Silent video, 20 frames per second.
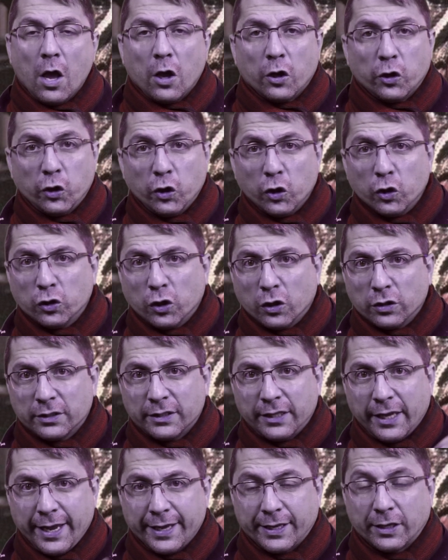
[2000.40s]
You don't
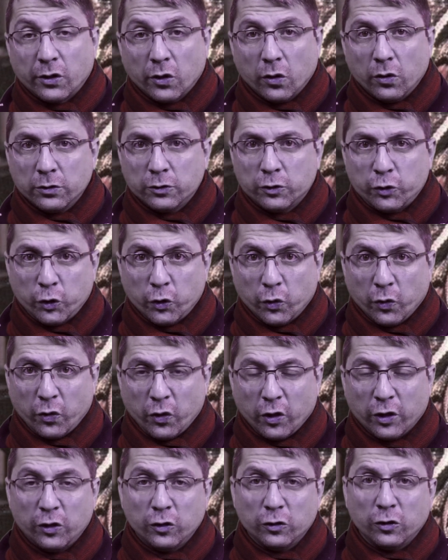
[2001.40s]
take your
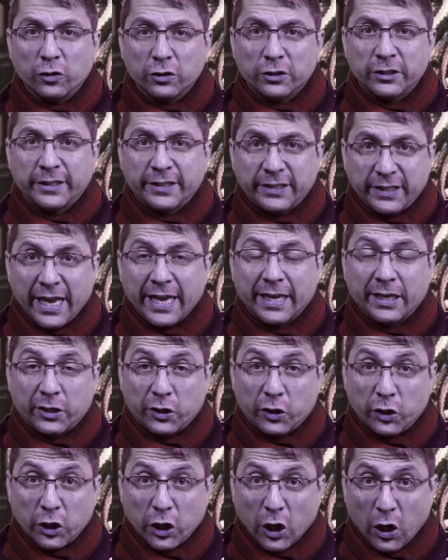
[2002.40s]
truth, you don't take
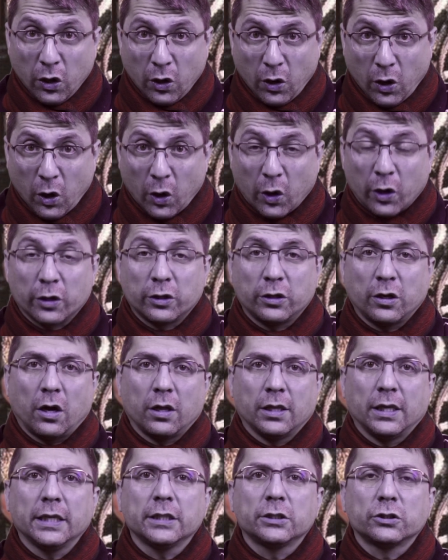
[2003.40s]
your
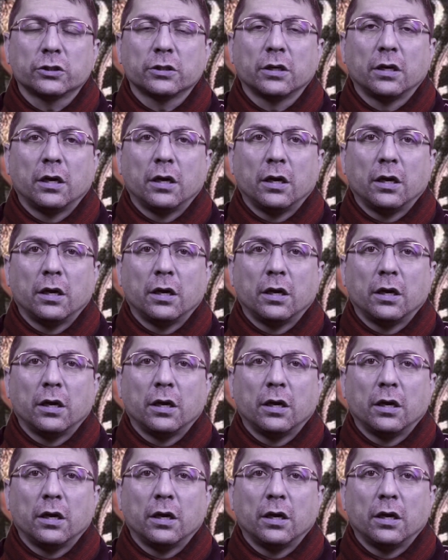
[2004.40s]
knowledge.